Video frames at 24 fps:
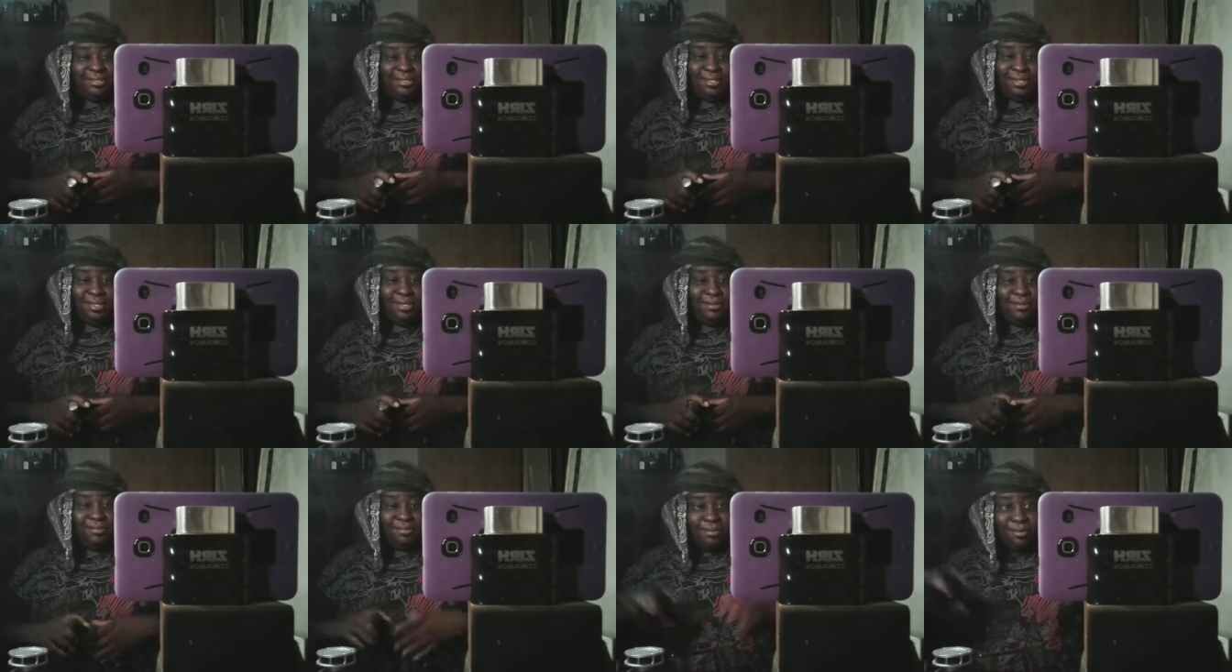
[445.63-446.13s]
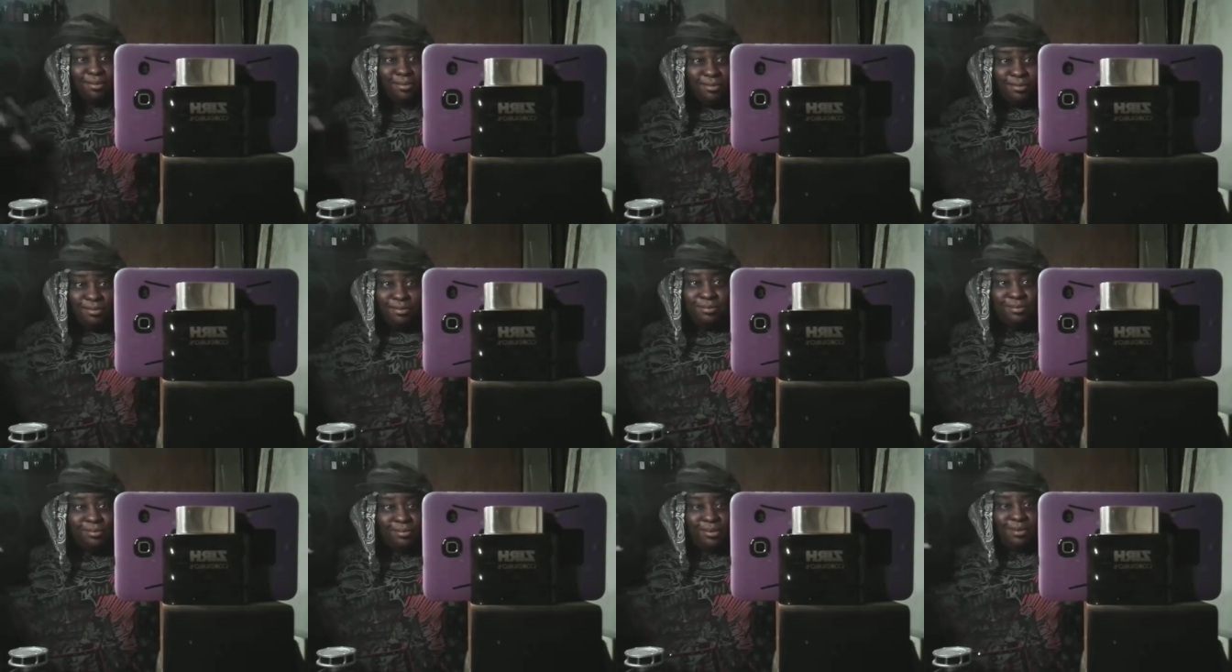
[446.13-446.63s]
say
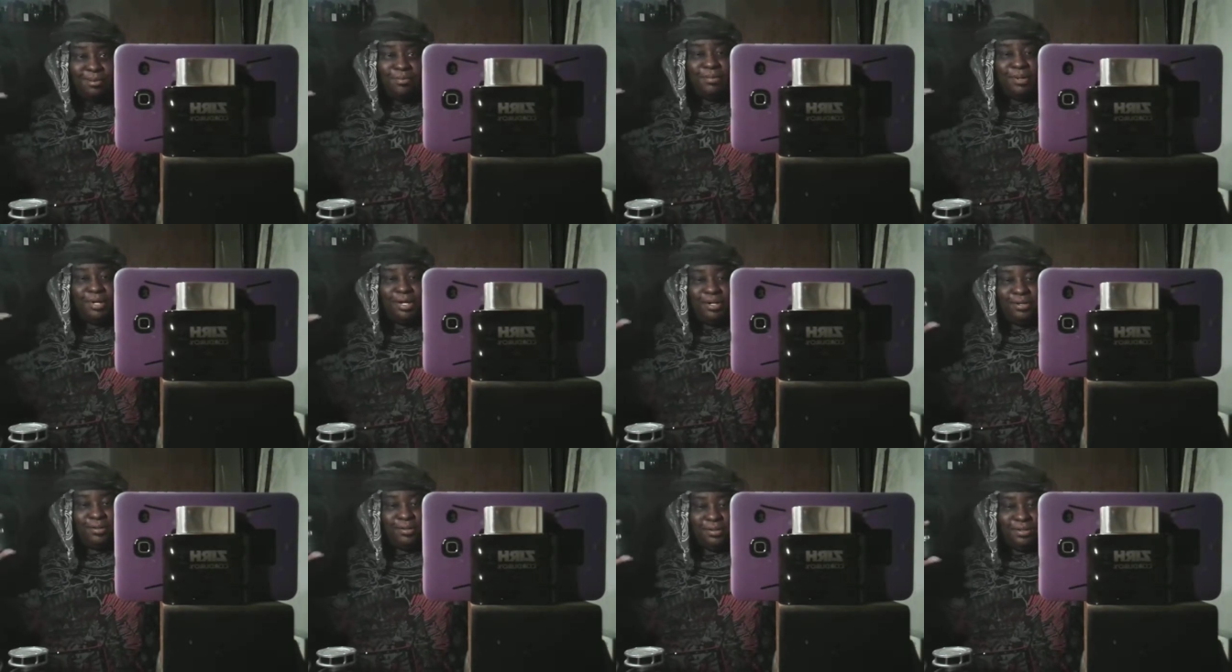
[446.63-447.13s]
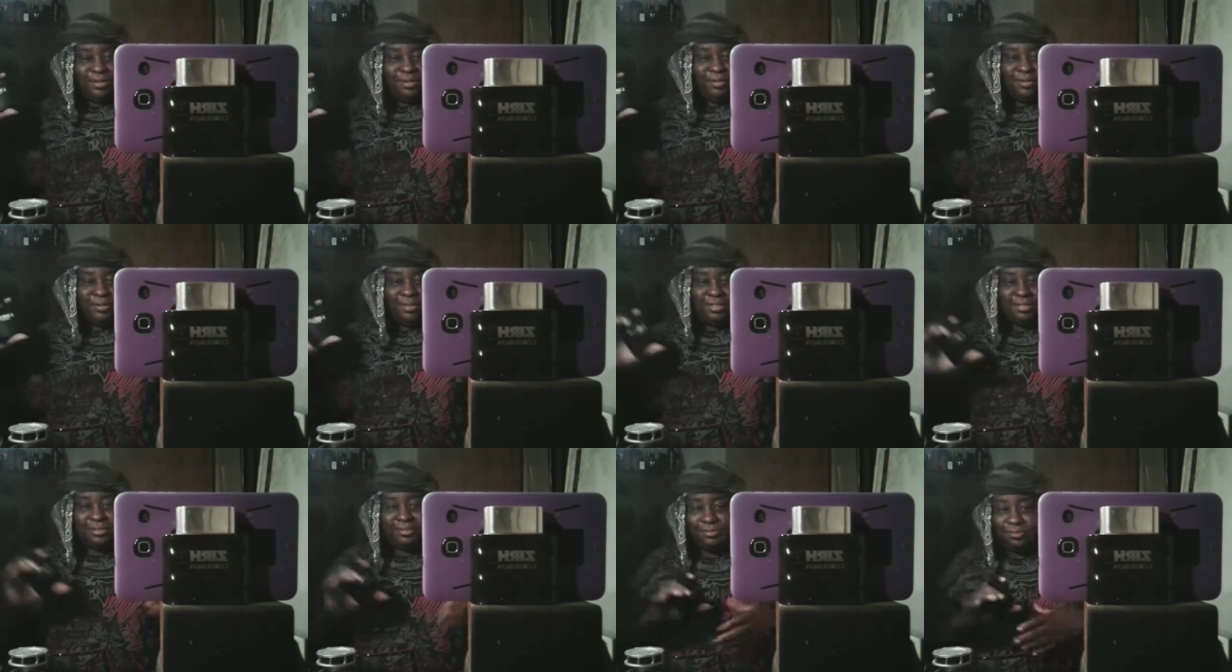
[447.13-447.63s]
boom about, you
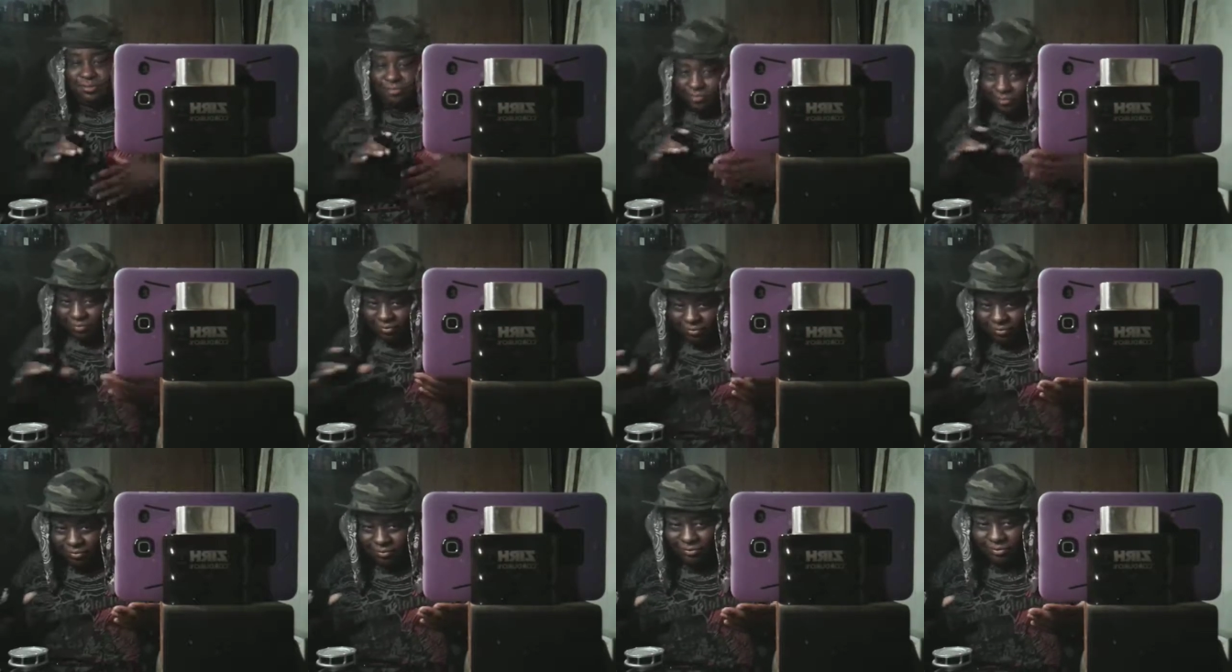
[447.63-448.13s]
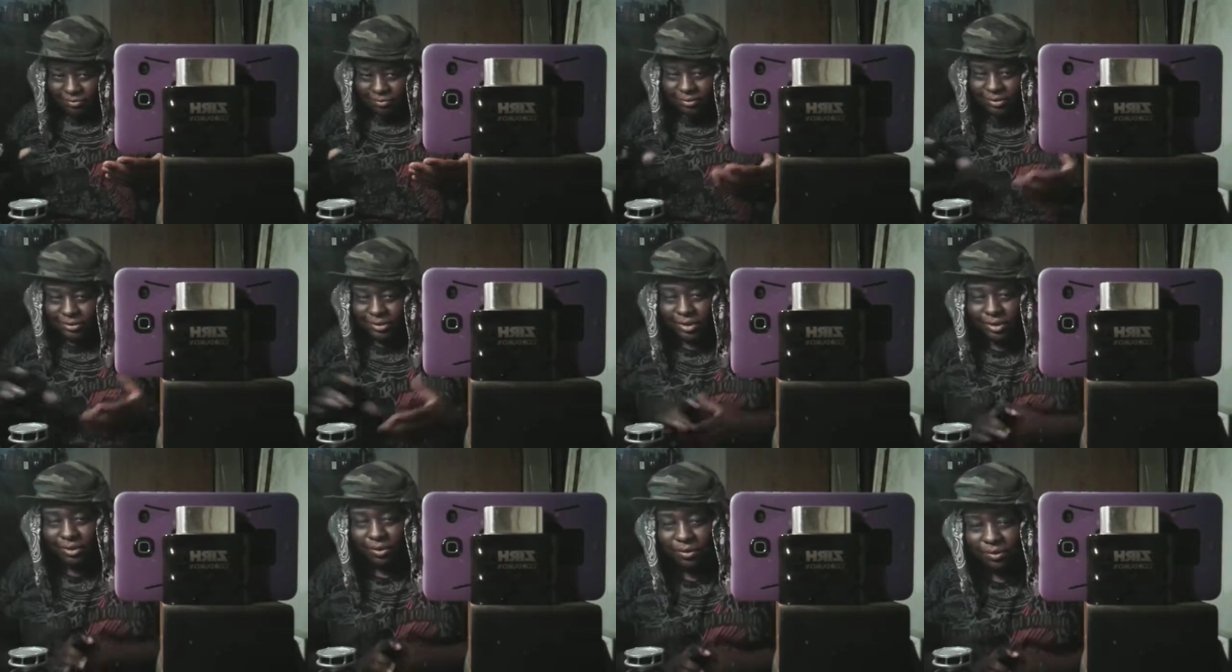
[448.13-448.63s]
know, and
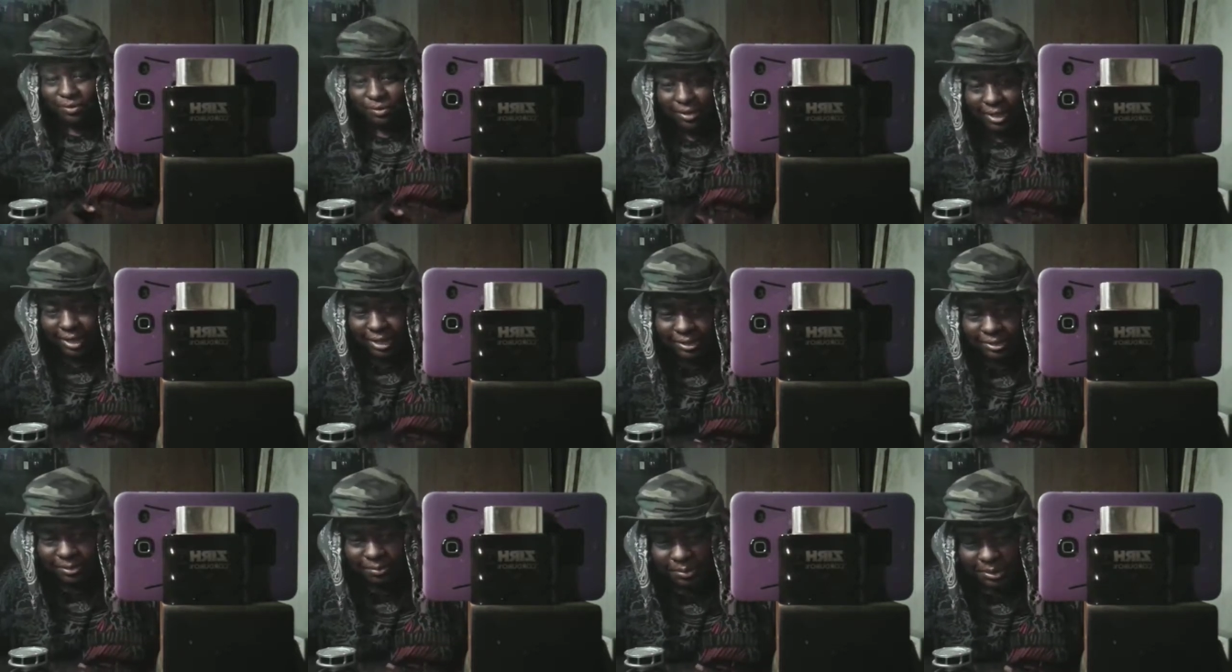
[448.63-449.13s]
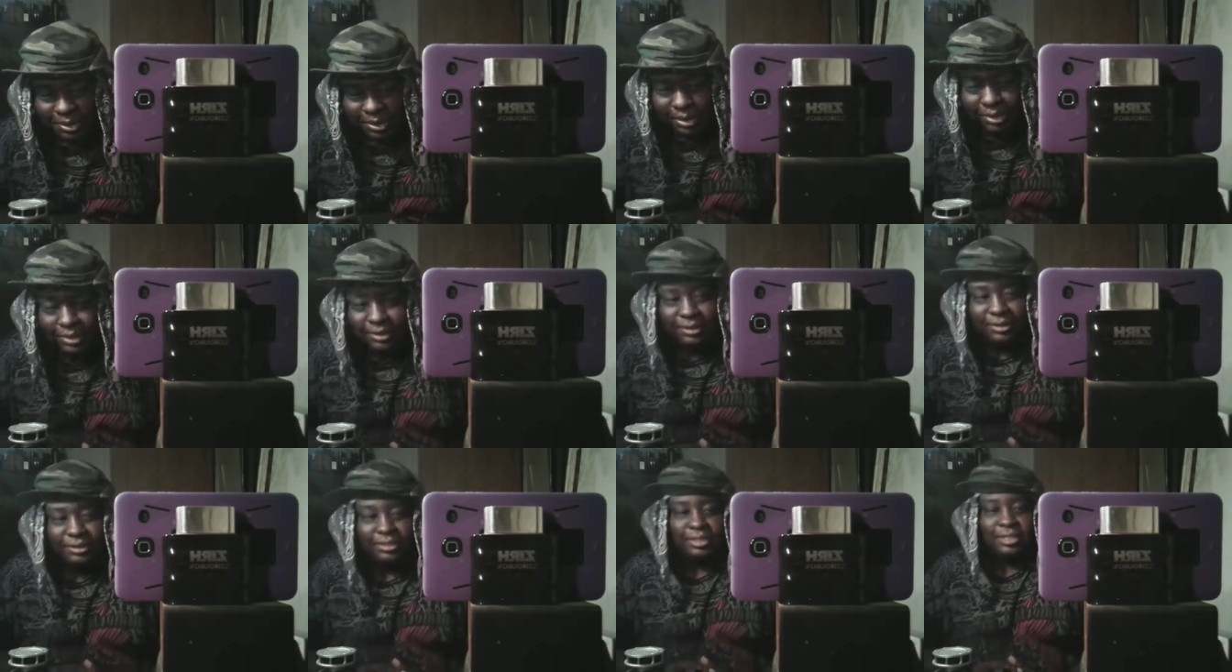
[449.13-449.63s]
go crazy
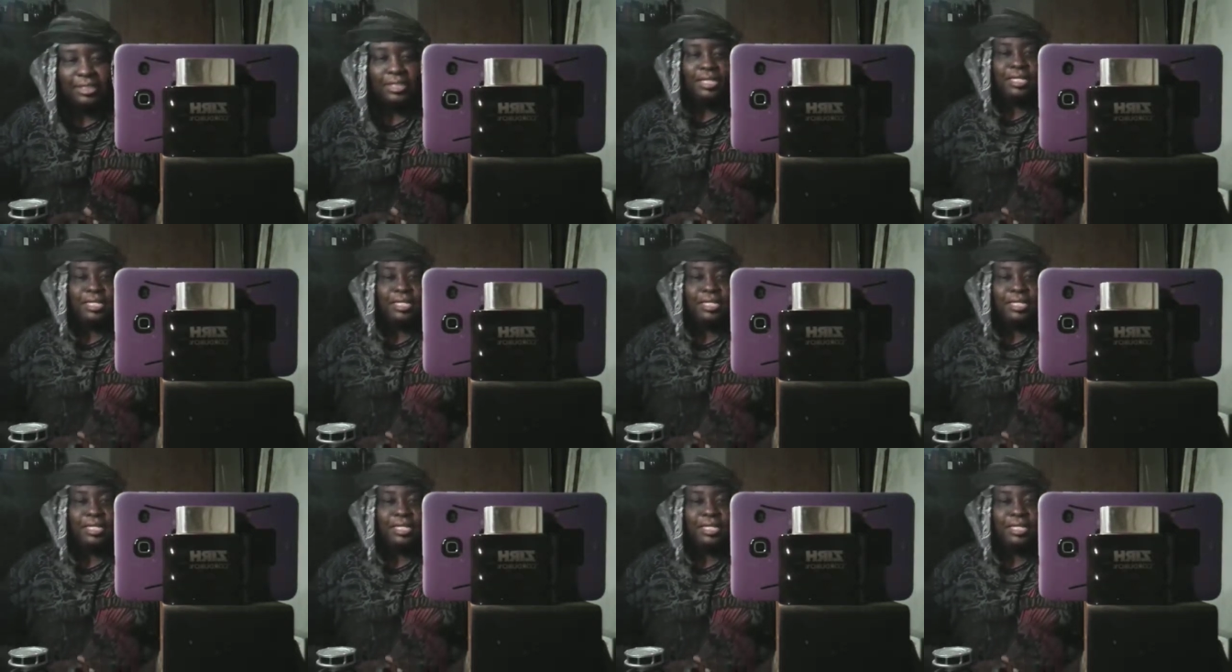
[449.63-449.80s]
because